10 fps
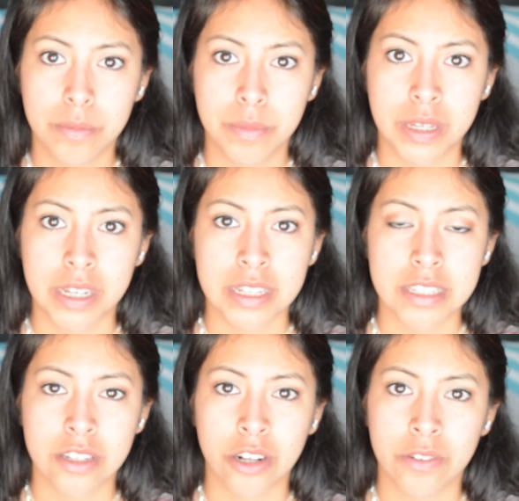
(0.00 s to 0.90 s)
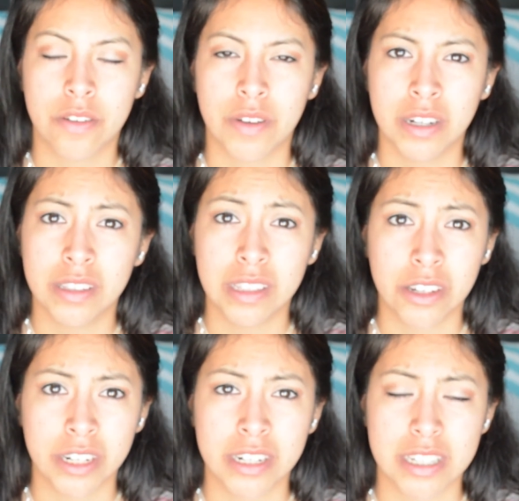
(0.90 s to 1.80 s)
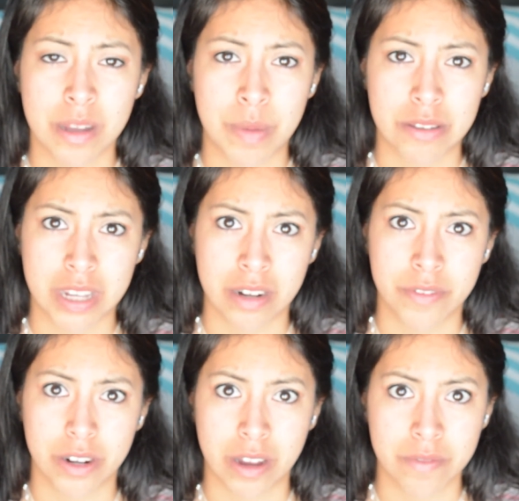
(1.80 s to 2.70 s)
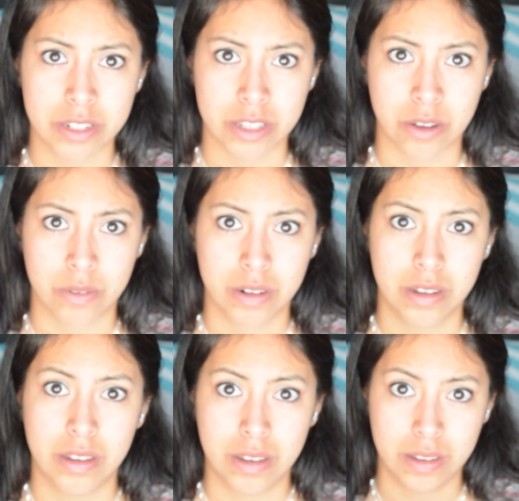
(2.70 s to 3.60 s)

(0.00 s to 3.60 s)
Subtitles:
because you're finally learning to step outside of your comfort zone.